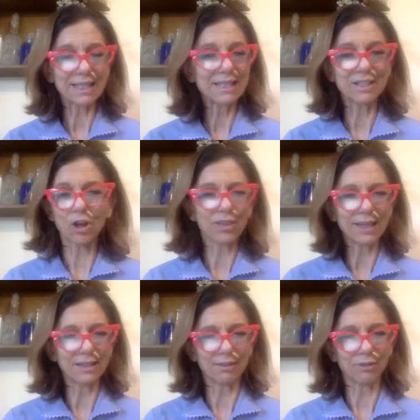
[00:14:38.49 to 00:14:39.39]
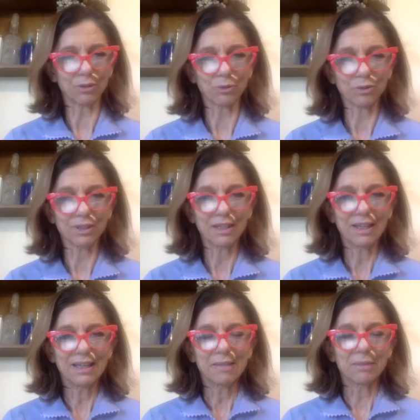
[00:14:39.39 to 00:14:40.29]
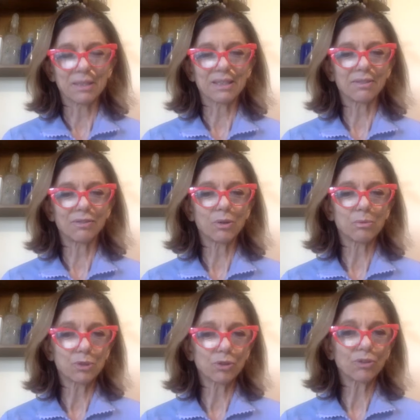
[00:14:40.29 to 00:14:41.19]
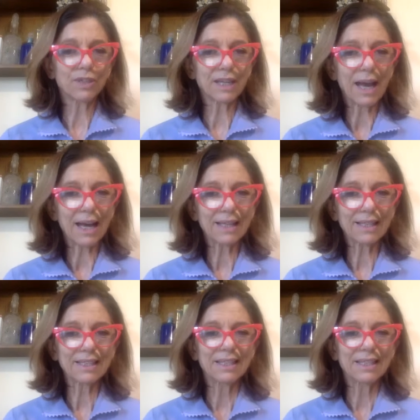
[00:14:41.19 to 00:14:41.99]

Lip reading: is not that difficult, because if you observe a cat,